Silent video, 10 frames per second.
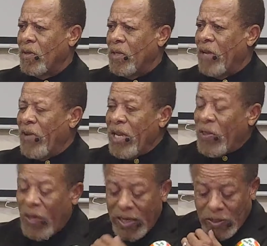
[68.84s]
If
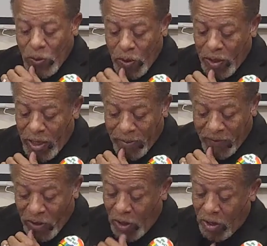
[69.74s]
anything is going on, I
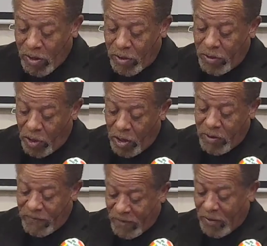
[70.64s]
believe, in the heart of
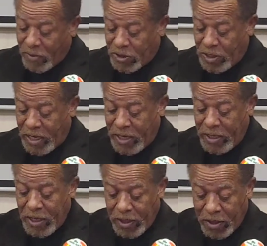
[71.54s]
the Father tonight,
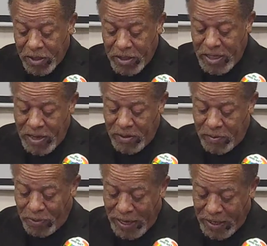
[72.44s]
looking down
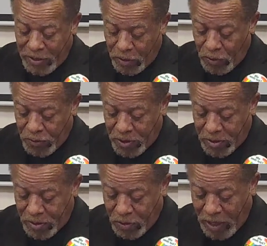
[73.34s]
at planet Earth,
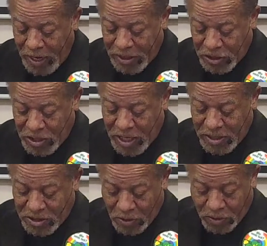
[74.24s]
United
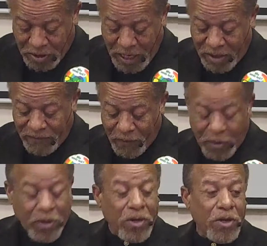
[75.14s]
States, or
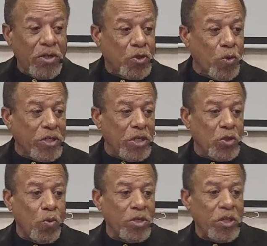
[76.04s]
California,
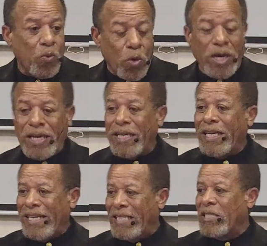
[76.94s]
2021,
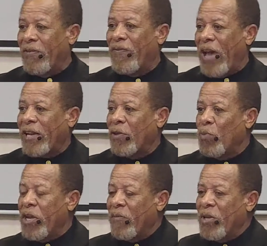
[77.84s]
is the fact that
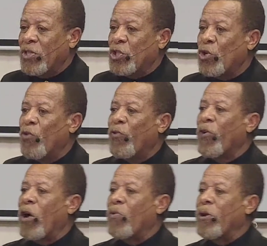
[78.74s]
we have been so
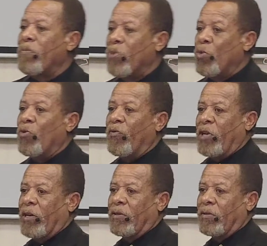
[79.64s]
far removed